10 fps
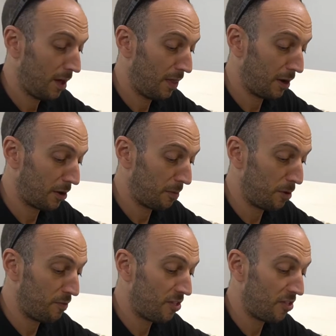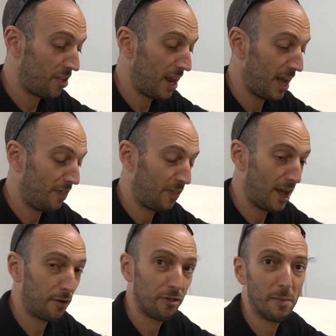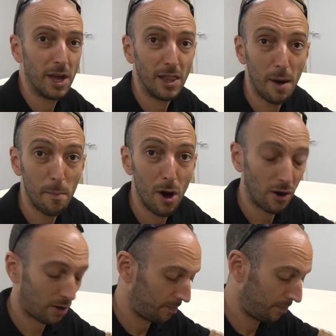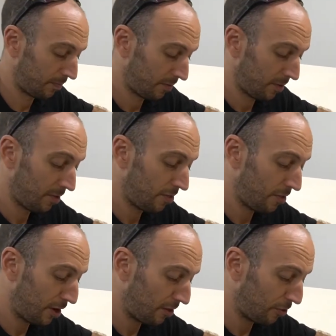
and then I'm going to move the Z head down to make that mark. Start the